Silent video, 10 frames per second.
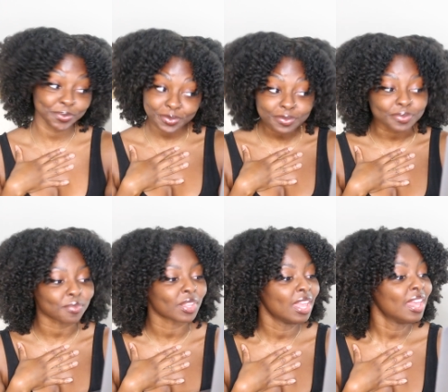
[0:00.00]

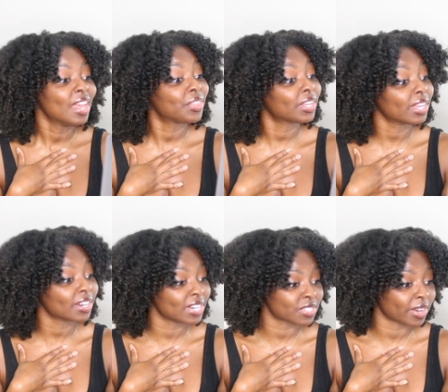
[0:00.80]
the
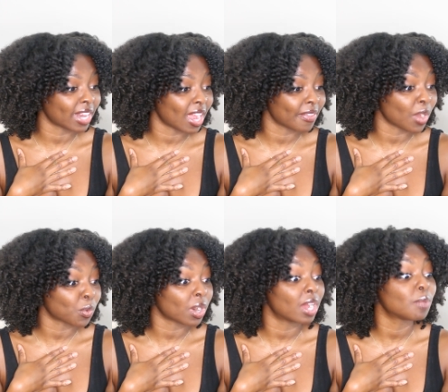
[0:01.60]
kicker is right now
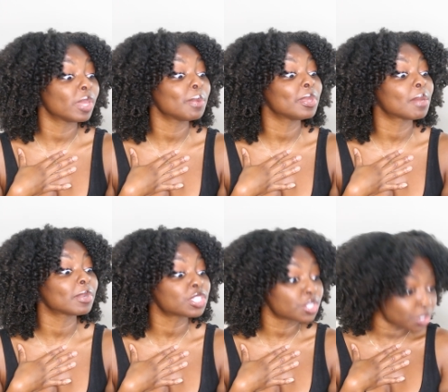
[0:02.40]
that we're on baby
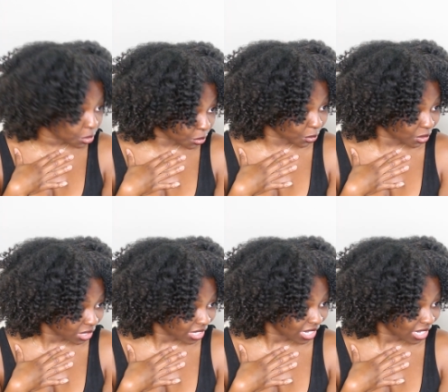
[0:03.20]
number two.